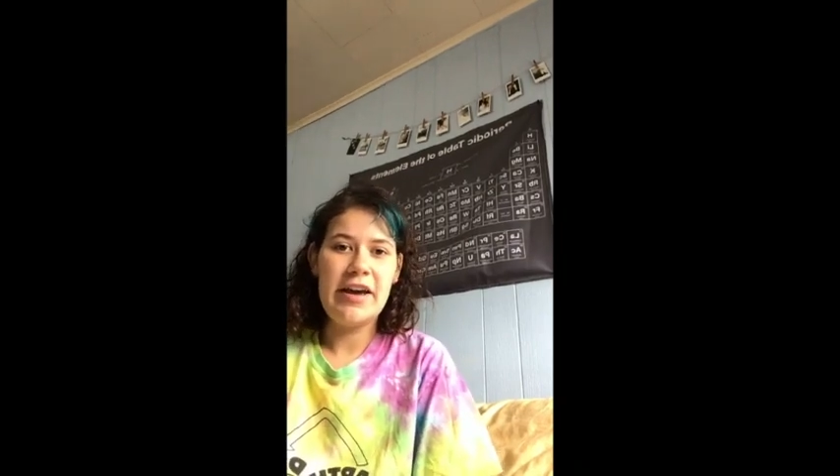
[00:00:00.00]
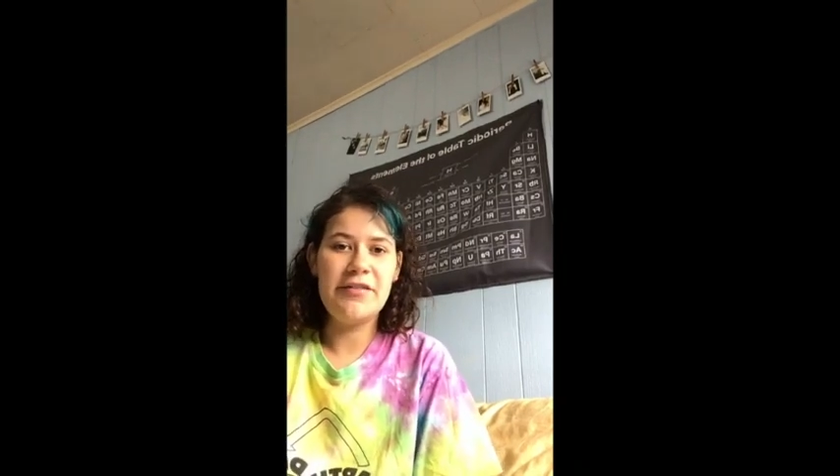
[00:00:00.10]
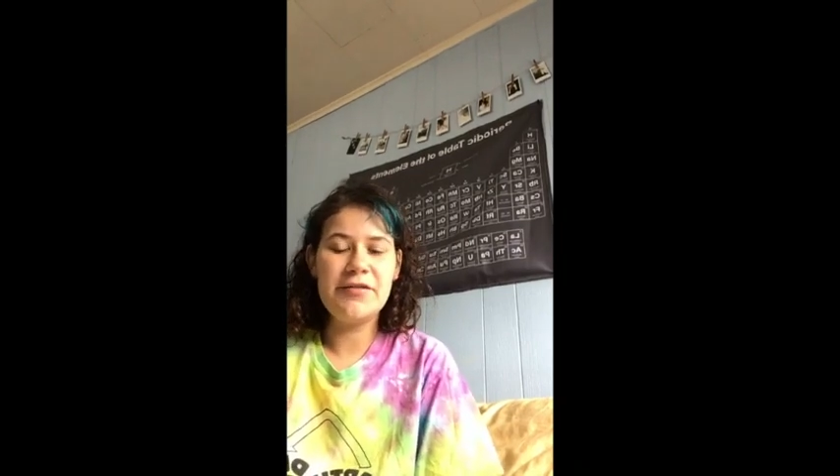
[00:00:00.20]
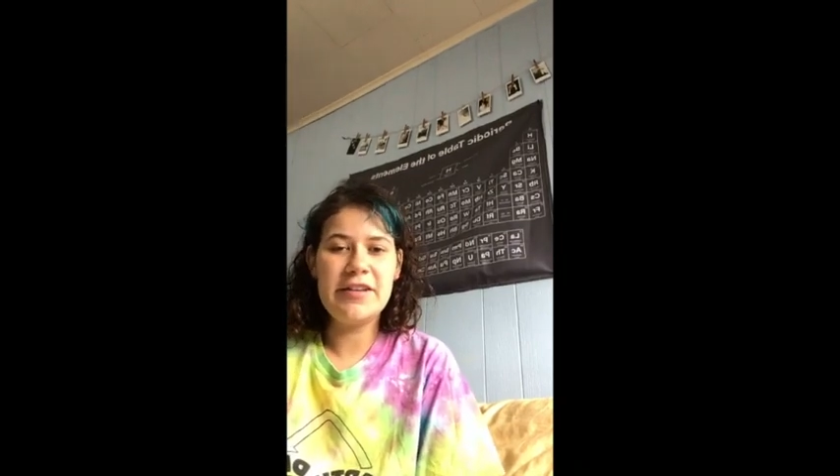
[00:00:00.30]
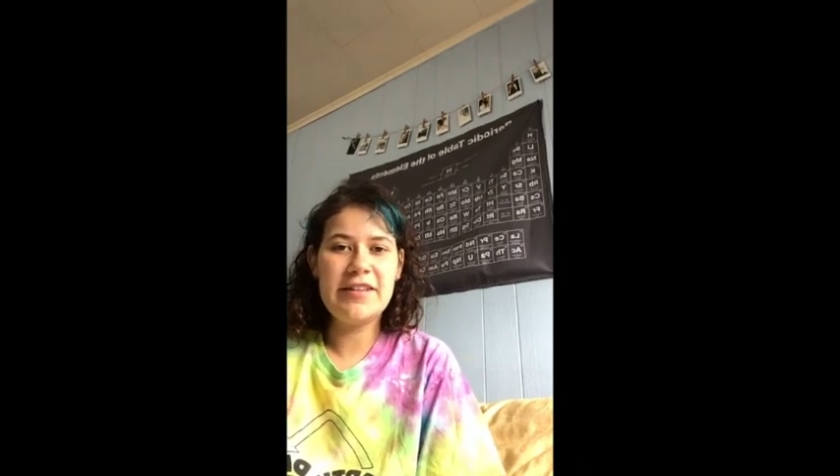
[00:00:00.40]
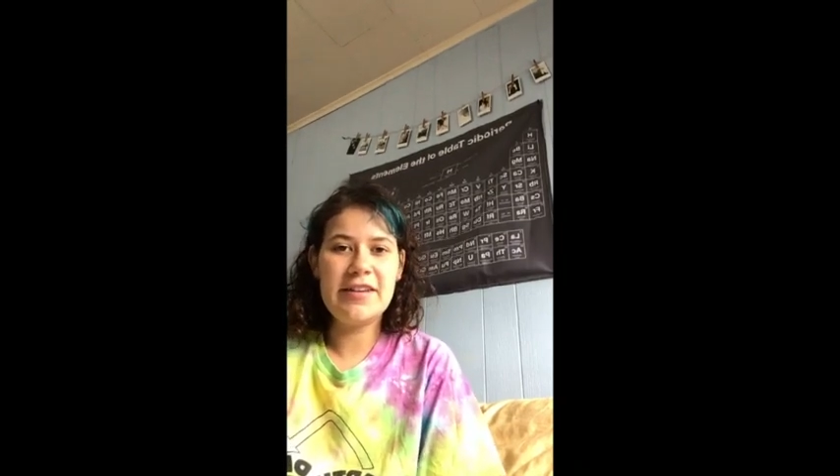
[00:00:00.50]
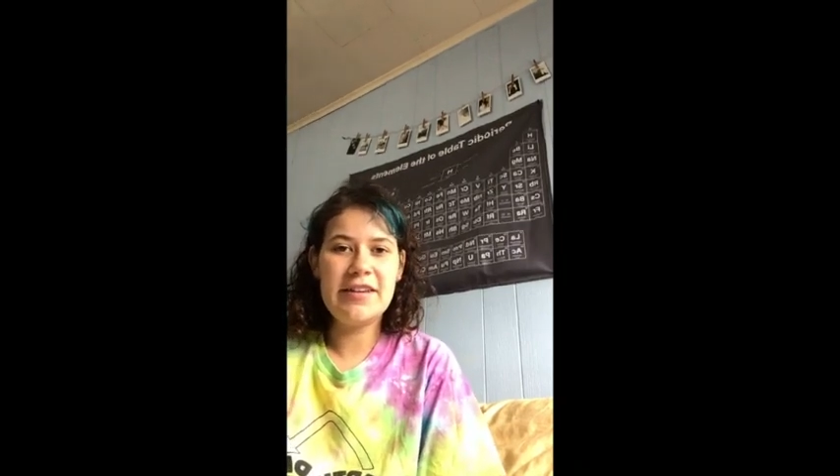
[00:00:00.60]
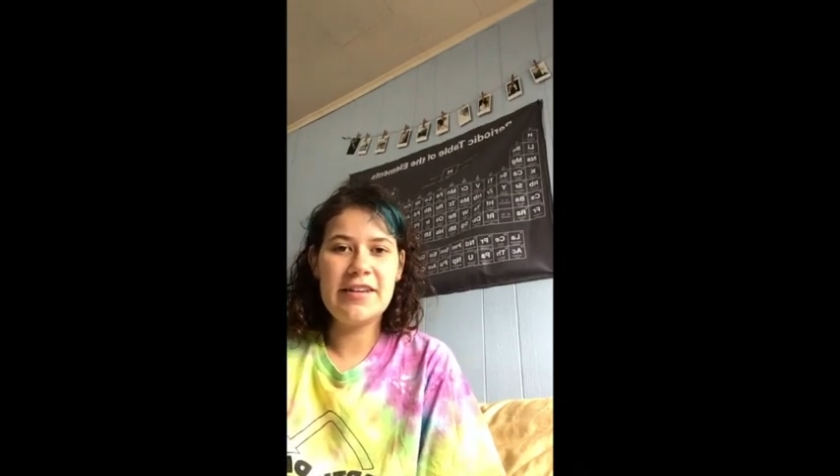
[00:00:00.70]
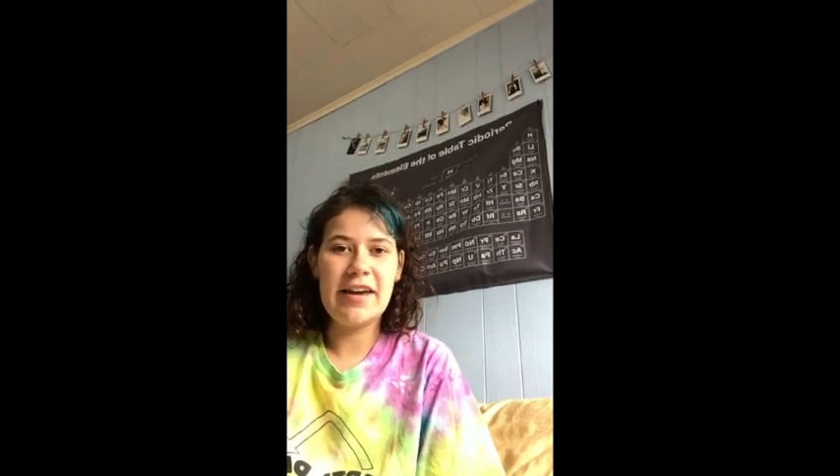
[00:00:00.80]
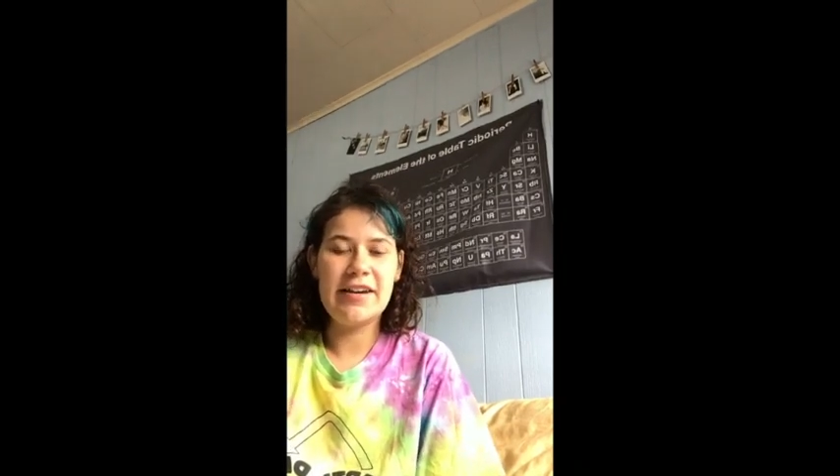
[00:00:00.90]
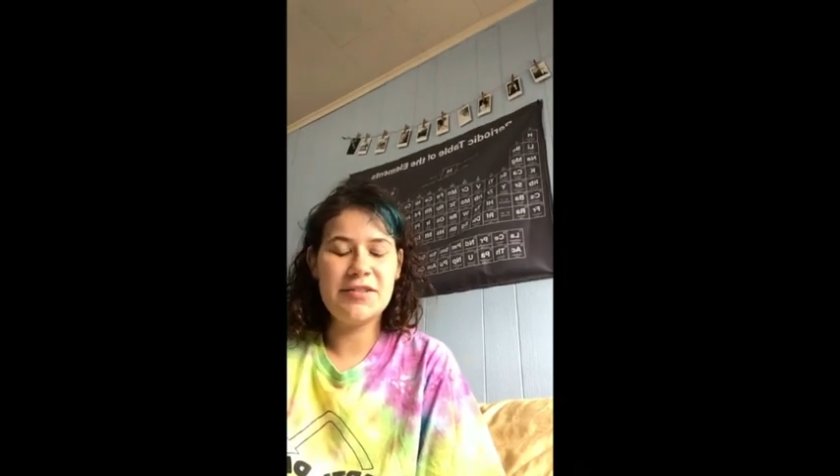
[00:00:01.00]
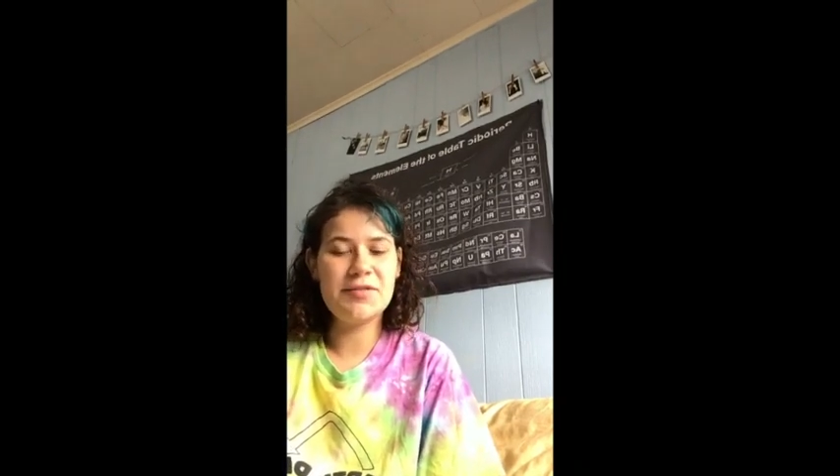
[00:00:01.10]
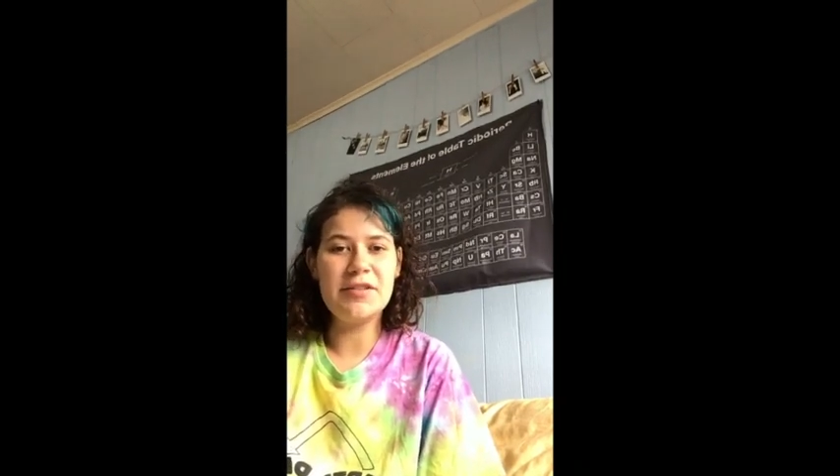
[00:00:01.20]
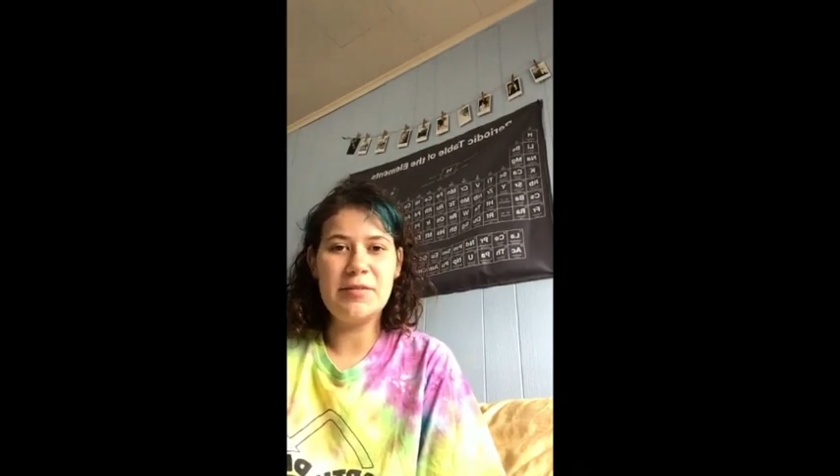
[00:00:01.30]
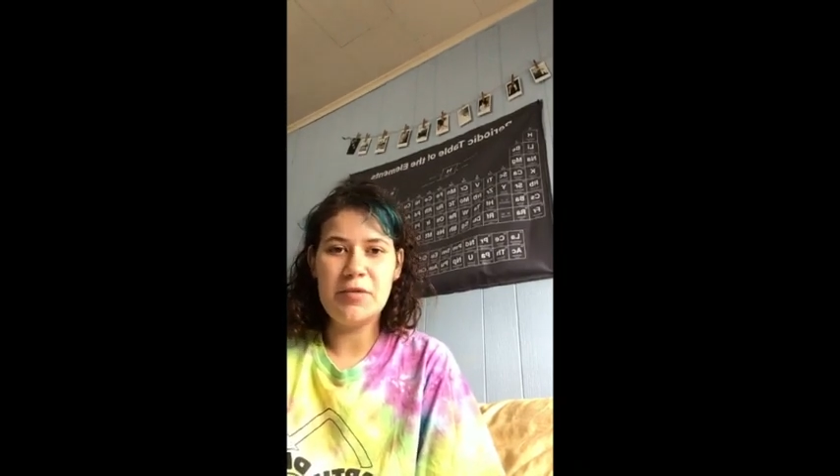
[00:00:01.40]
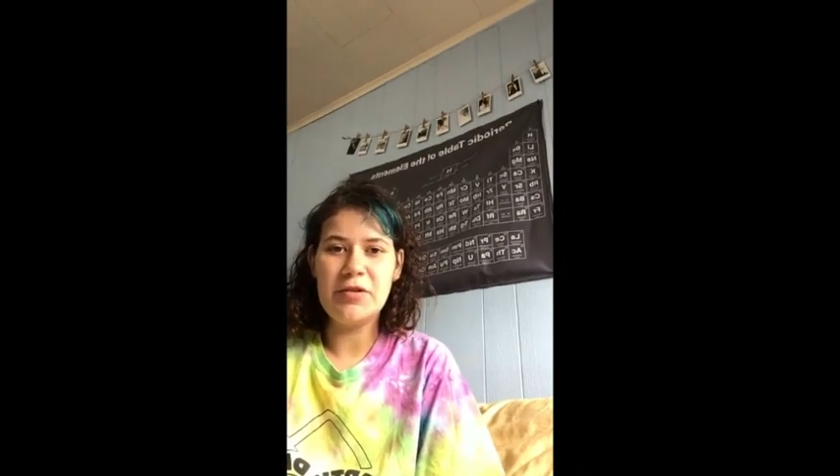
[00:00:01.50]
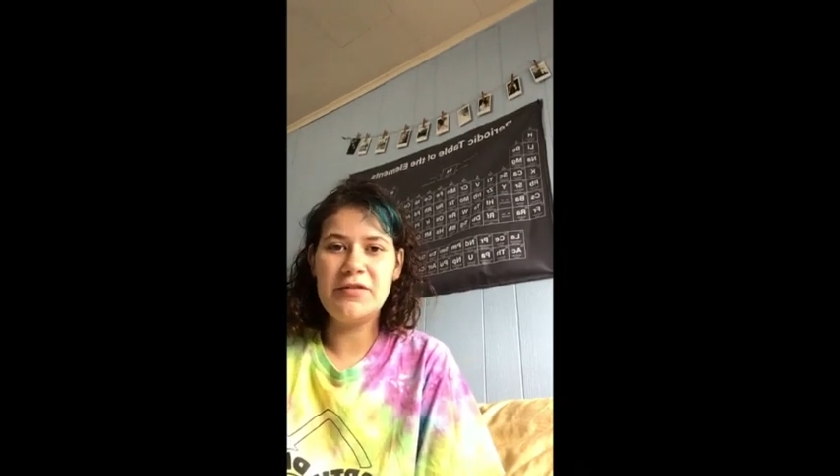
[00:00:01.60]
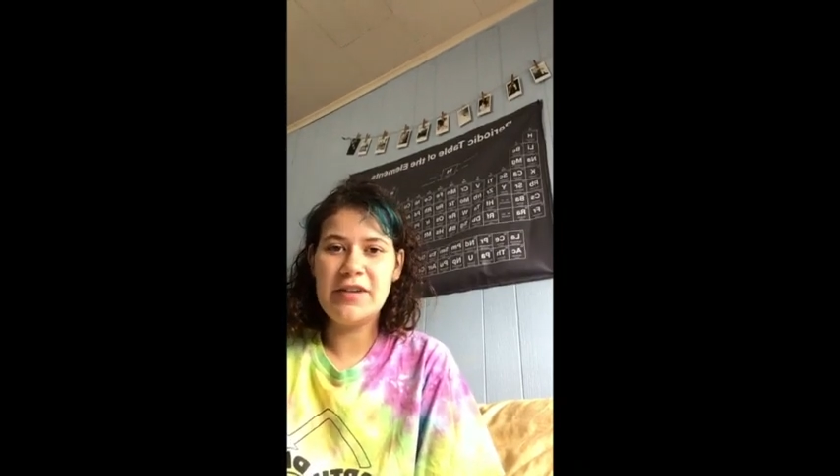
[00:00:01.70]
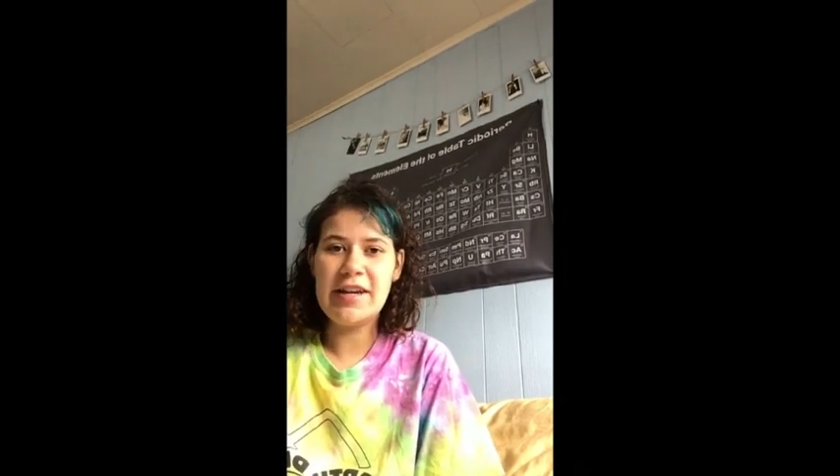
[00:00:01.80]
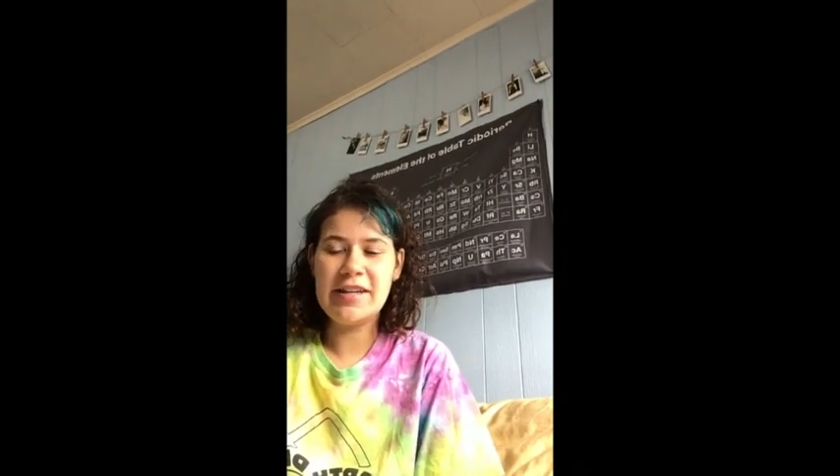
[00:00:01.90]
everything, and it's really
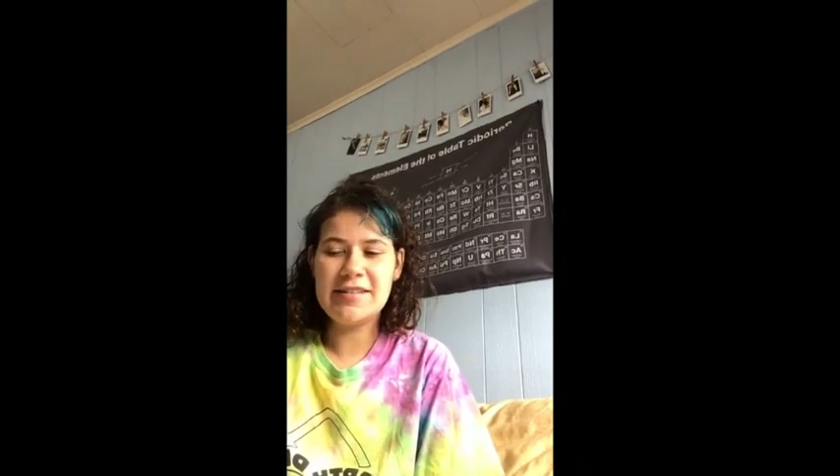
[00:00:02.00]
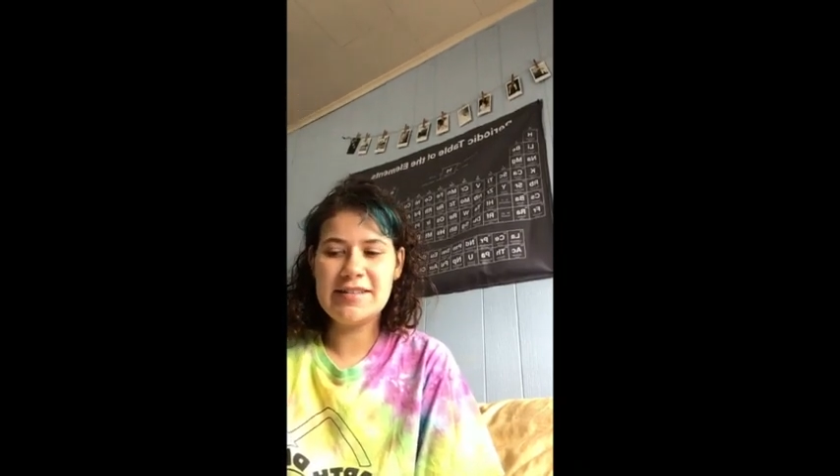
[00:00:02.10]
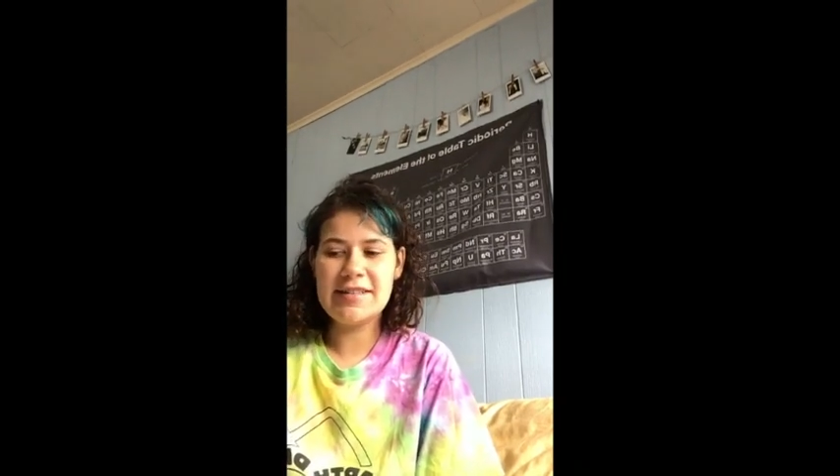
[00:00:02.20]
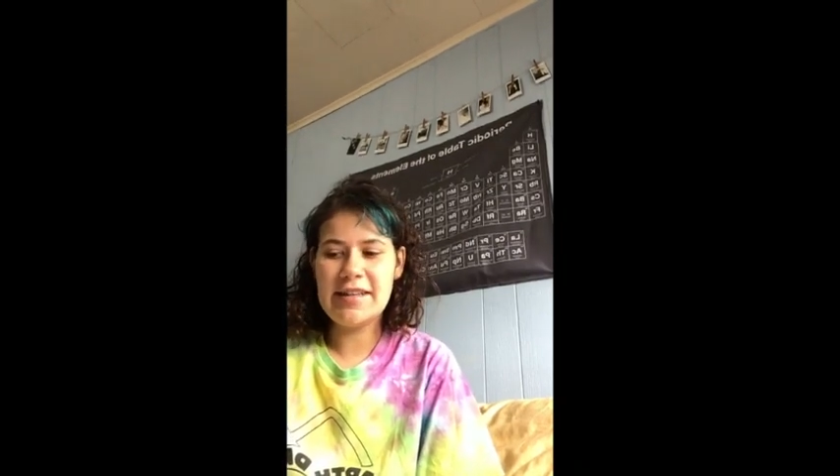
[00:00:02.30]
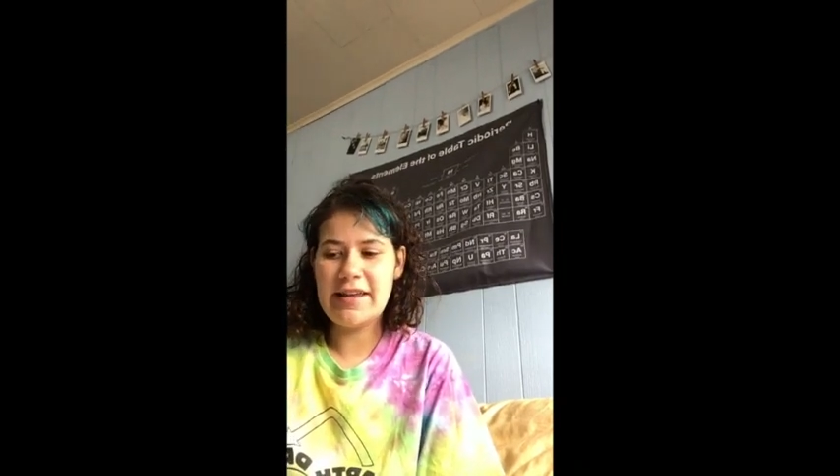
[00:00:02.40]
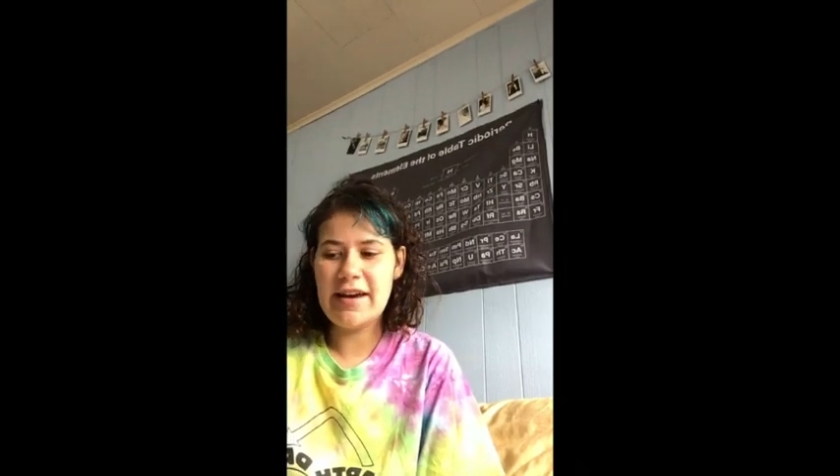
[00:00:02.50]
motivating to see